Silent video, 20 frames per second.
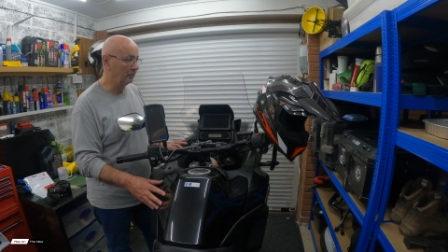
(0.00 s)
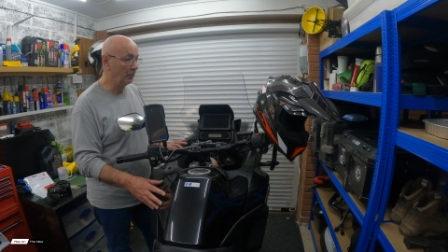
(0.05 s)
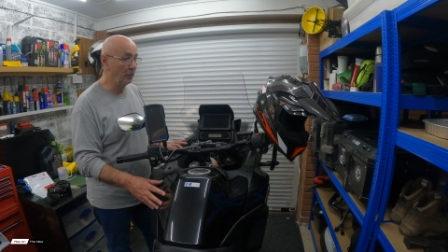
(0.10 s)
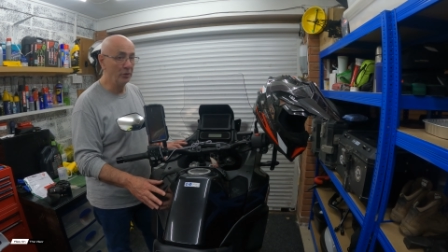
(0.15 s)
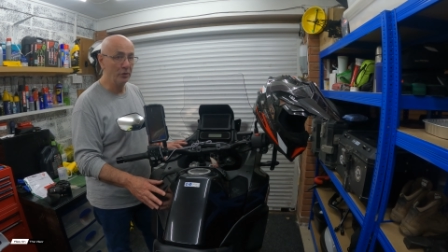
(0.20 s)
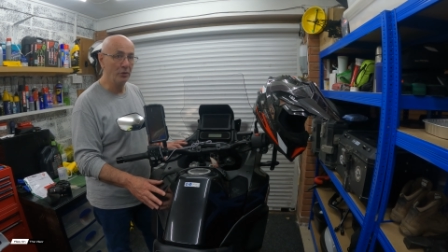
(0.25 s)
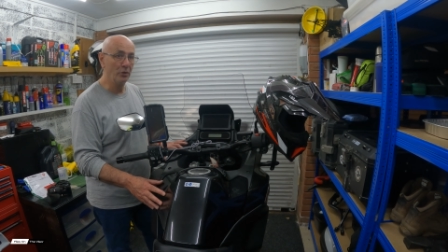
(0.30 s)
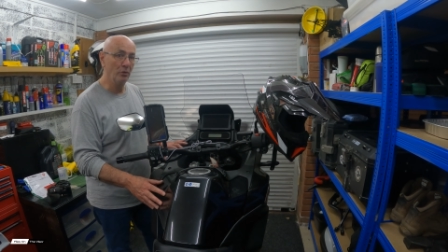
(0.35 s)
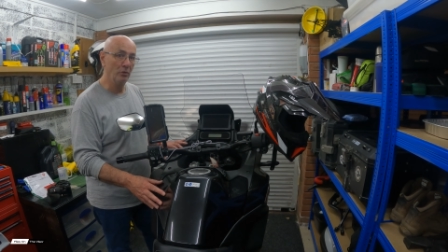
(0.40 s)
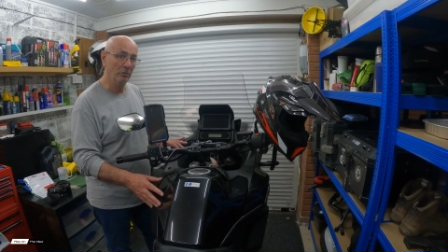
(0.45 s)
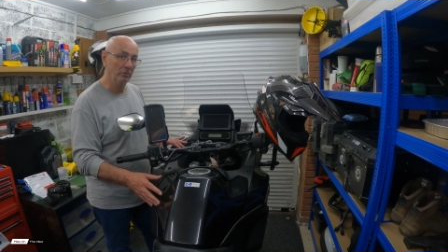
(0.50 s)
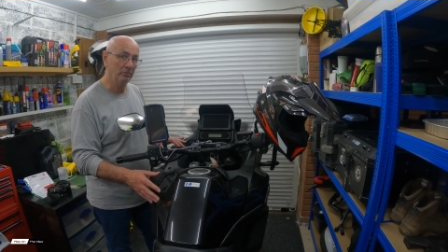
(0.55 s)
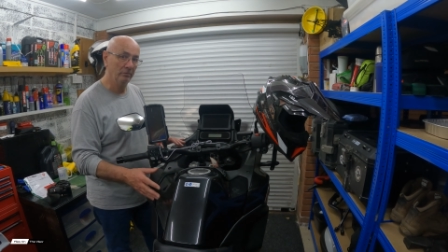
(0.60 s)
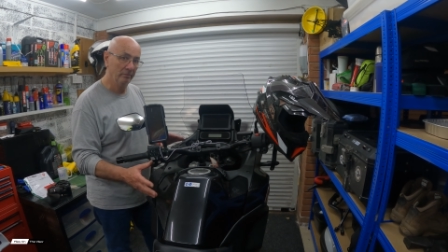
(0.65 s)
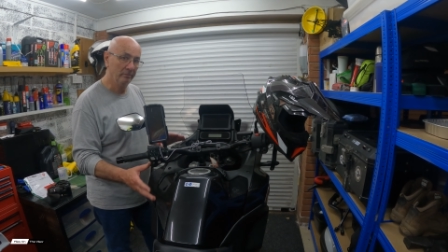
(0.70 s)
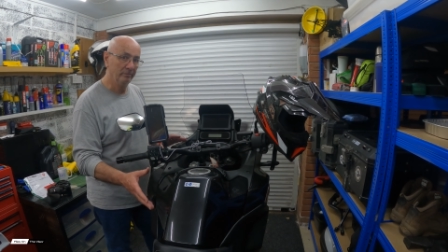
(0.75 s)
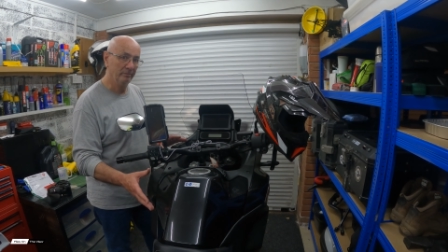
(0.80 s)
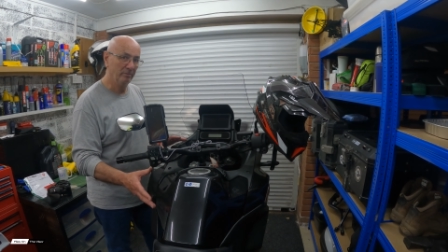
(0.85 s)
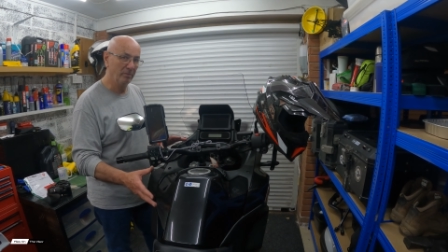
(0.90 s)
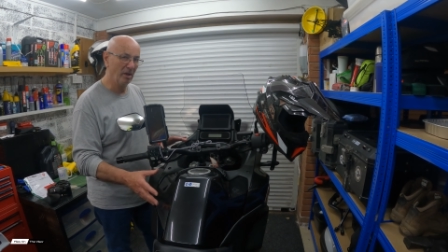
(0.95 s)
usual
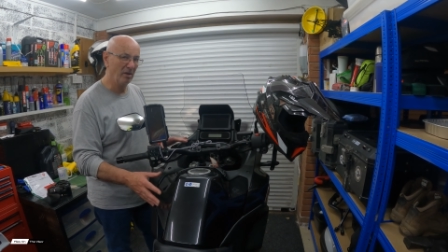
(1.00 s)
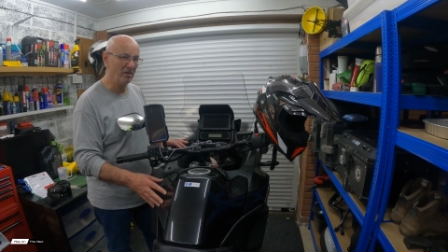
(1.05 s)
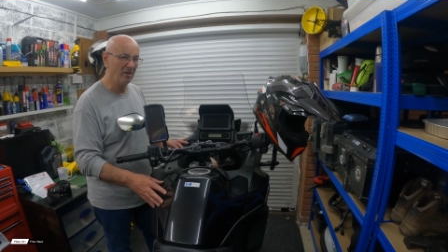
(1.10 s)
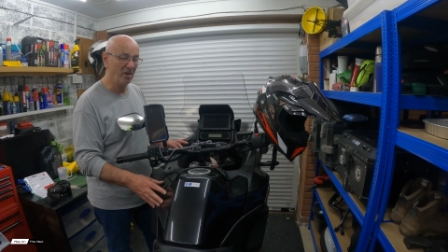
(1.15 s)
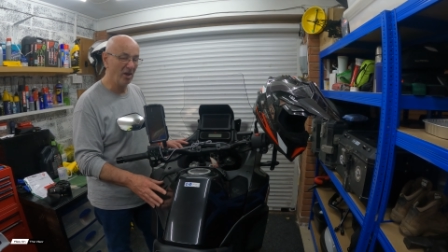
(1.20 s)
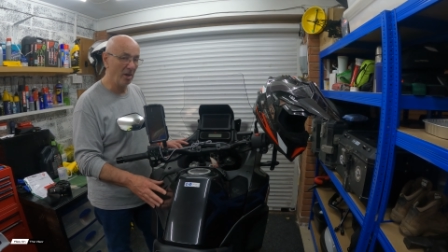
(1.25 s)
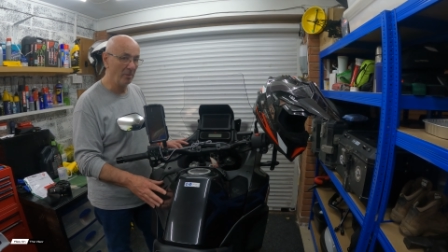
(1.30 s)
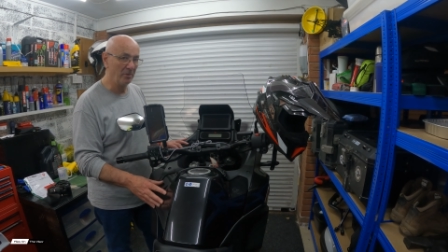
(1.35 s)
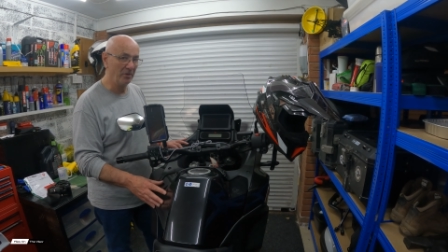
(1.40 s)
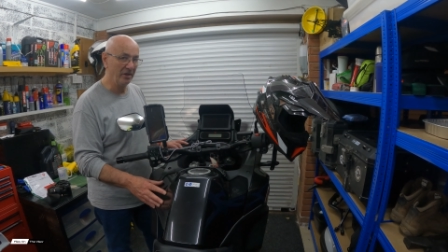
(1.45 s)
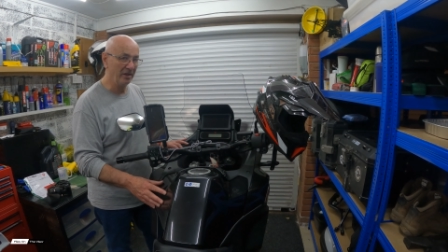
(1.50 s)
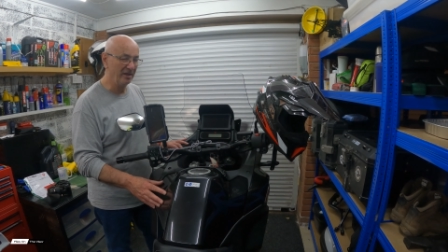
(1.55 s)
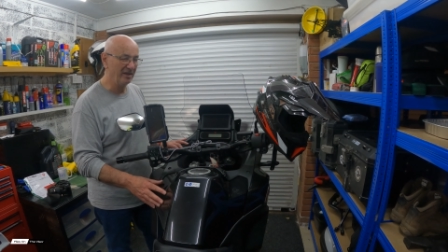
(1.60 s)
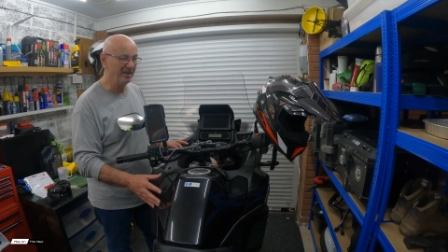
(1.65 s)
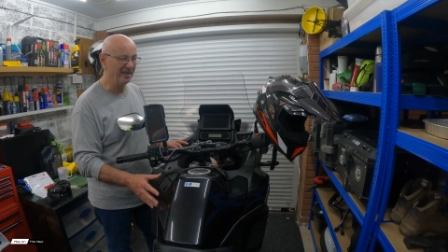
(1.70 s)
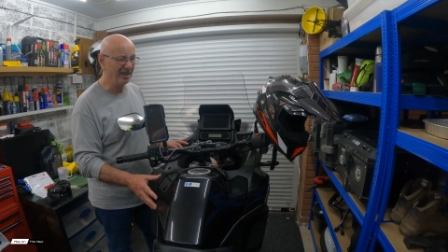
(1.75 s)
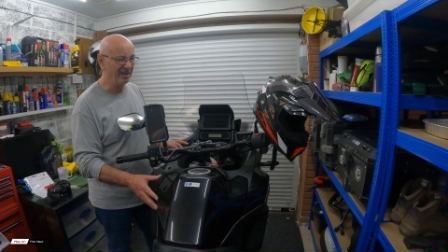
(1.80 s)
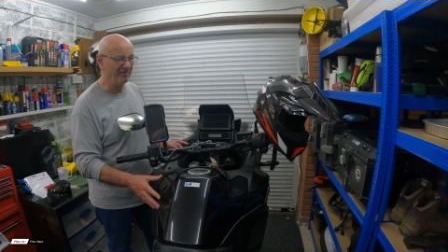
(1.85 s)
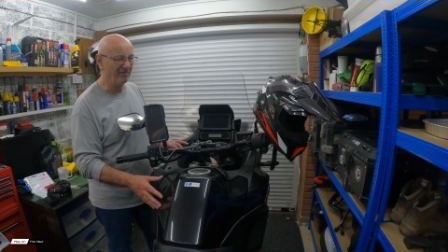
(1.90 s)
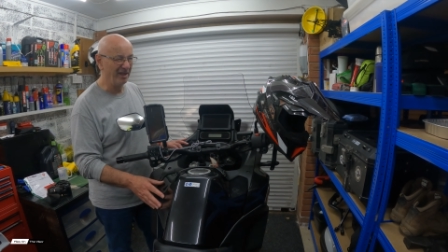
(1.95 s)
bloke type
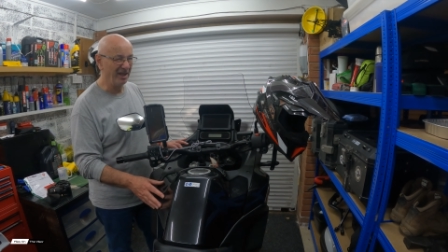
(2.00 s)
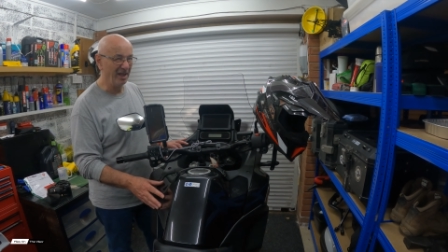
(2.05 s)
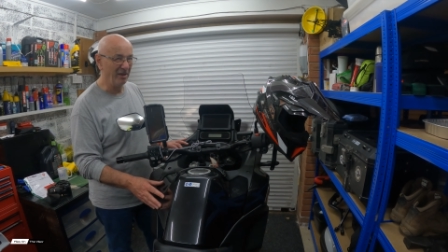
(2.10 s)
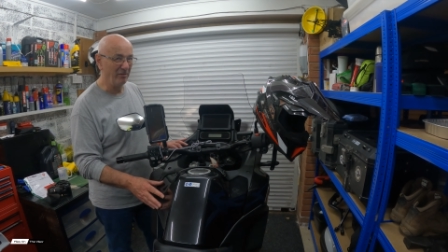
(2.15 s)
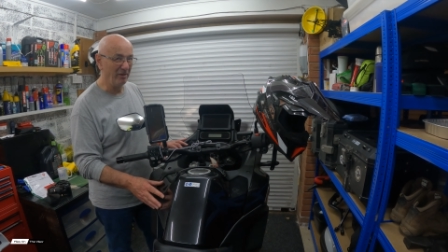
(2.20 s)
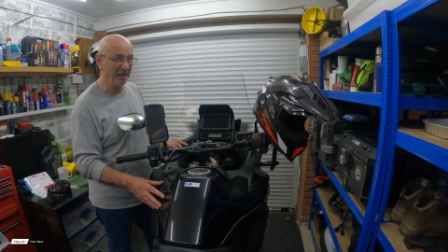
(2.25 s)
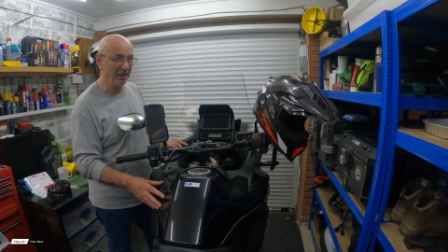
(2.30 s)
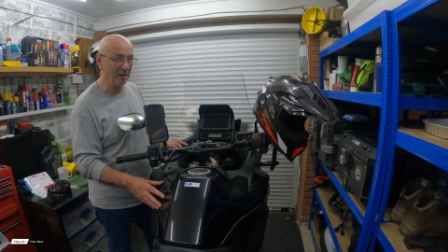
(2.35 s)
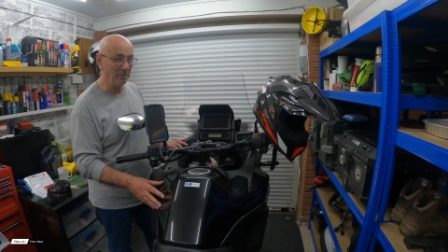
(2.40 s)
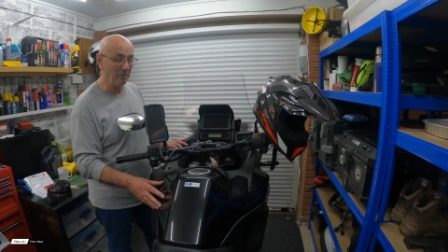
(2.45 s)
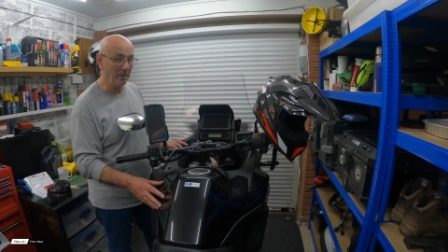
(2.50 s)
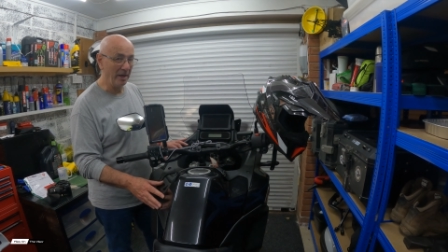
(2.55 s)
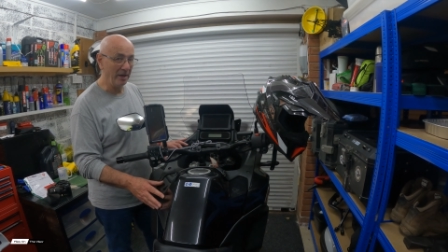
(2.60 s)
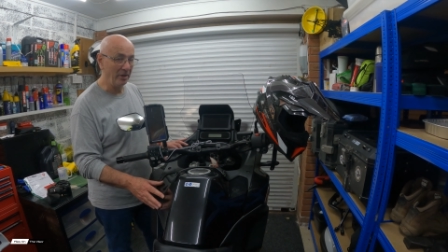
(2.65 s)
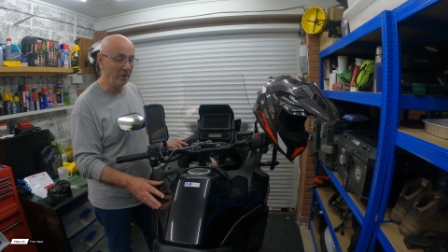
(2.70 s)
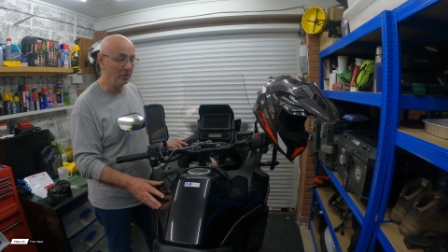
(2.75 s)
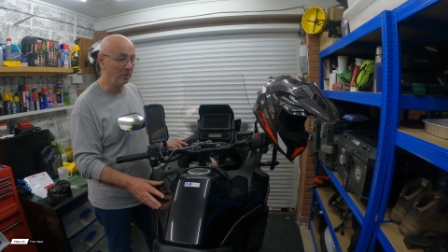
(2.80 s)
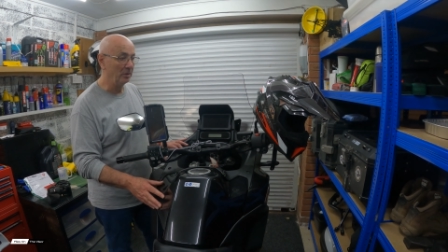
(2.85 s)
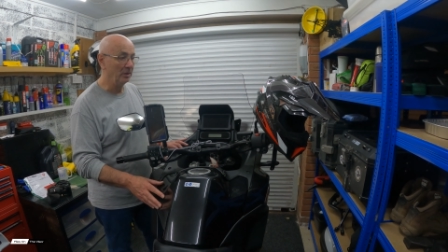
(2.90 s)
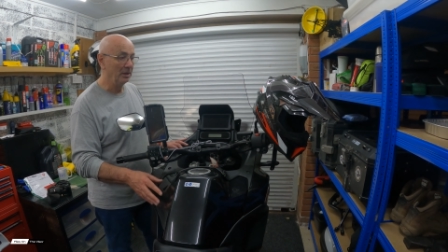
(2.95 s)
things, didn't really read the
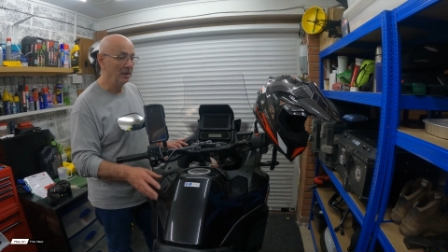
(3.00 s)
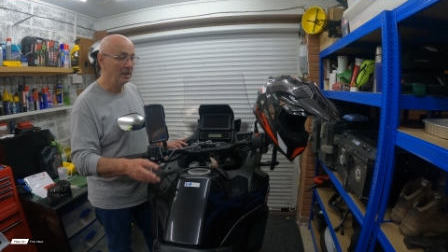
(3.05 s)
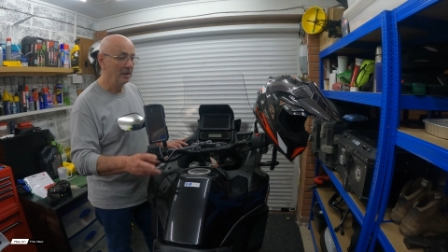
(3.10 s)
manual.